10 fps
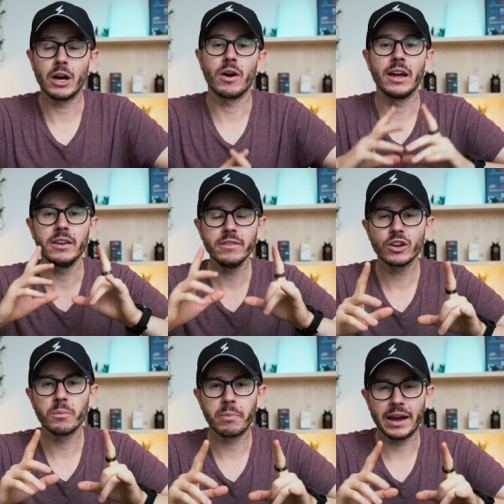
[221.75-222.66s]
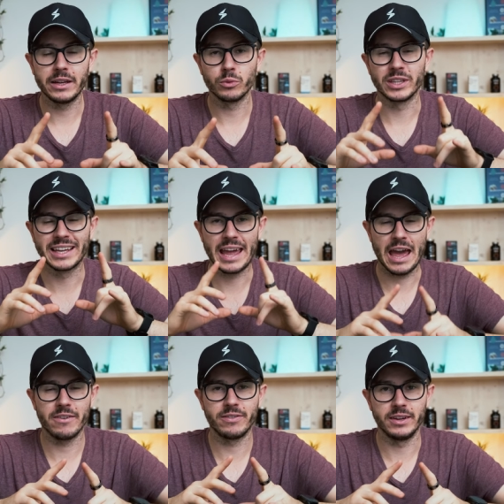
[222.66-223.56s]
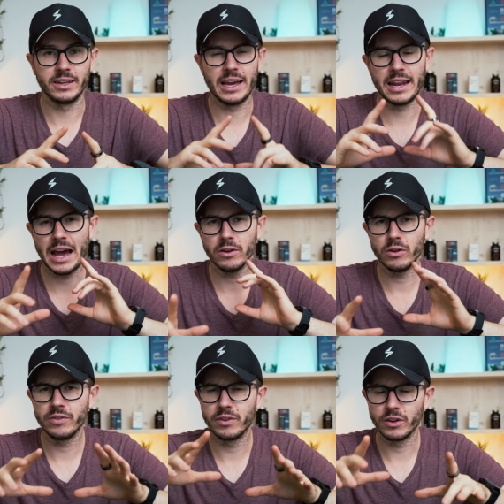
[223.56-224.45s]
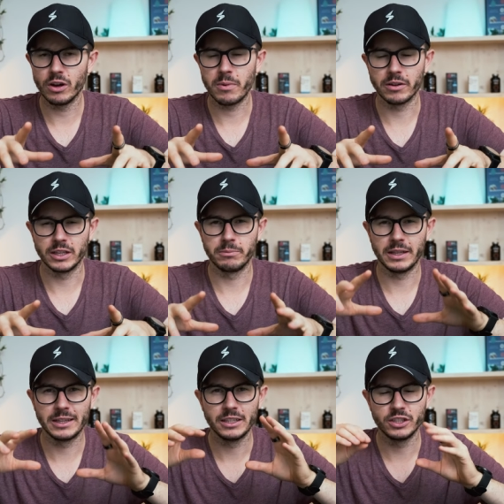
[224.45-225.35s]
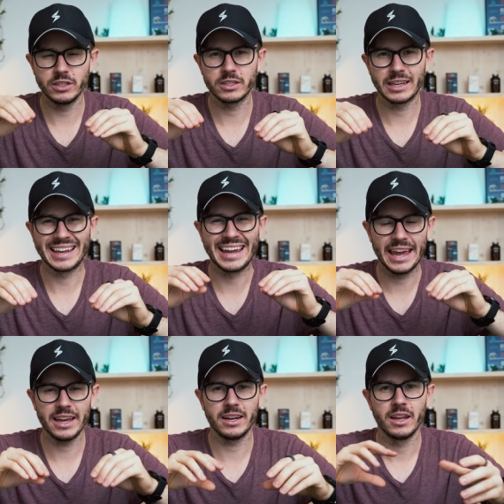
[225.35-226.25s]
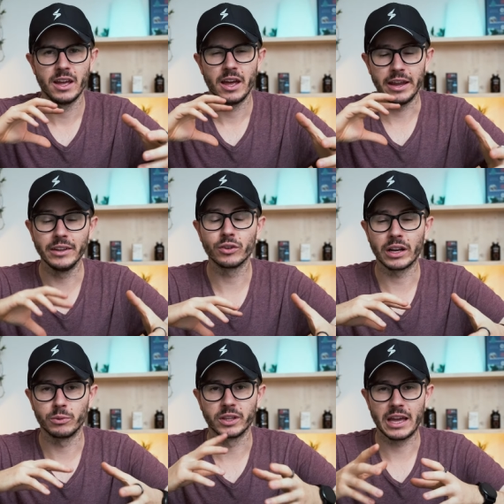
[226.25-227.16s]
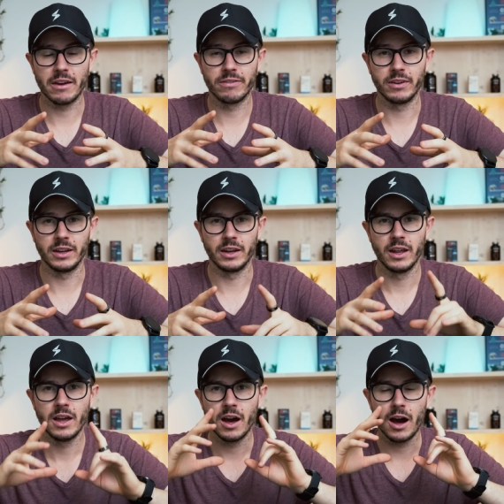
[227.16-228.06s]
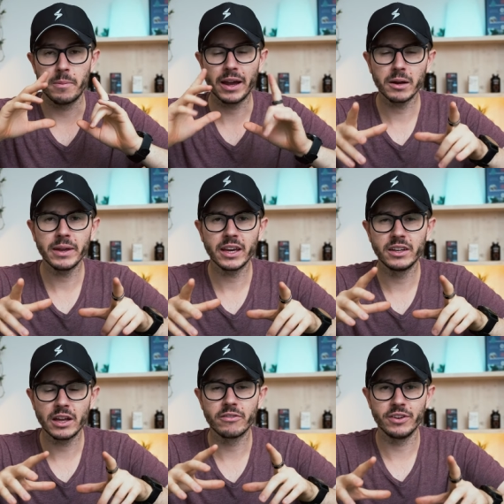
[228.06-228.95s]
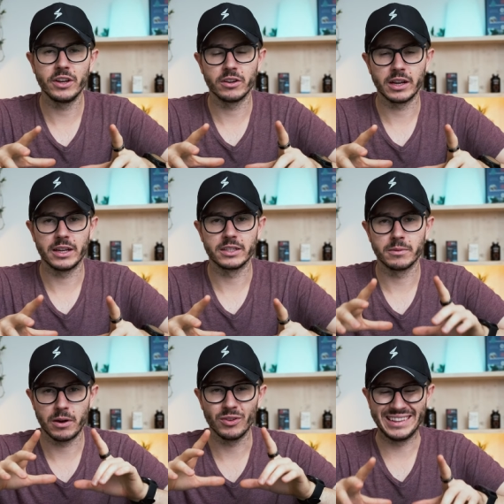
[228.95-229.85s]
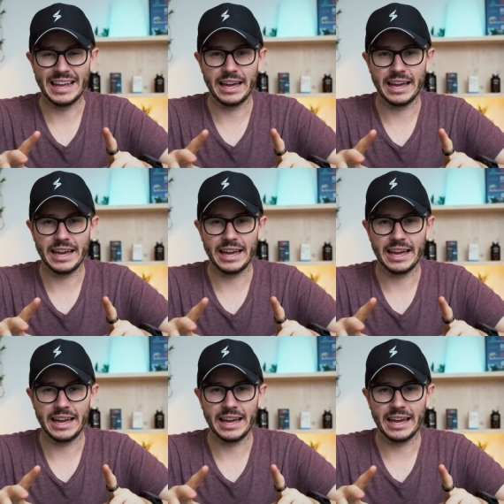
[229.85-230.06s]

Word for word: Now I even combined it with caffeine and I don't know if you know about it, but ginseng can interact with caffeine. Um, I'm gonna make another video guys about